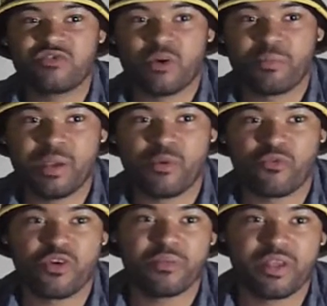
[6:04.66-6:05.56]
from people
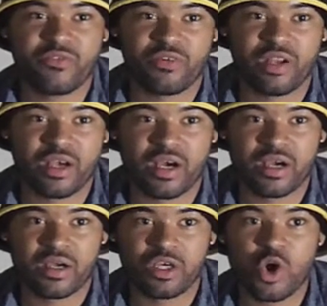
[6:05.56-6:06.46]
from different
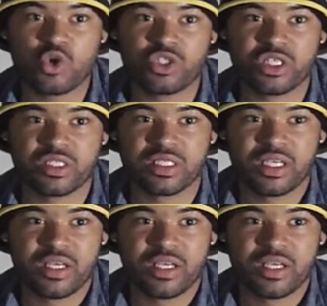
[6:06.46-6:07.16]
cultures,